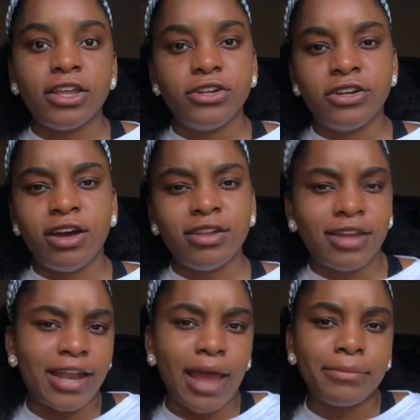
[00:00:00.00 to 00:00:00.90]
other
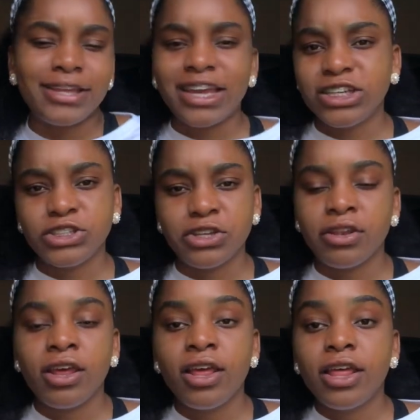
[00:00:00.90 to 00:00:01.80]
online
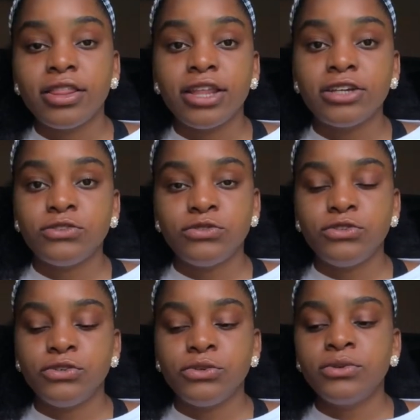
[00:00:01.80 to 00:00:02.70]
application that you
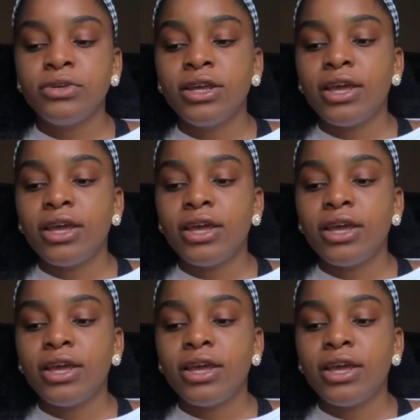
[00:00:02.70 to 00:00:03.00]
do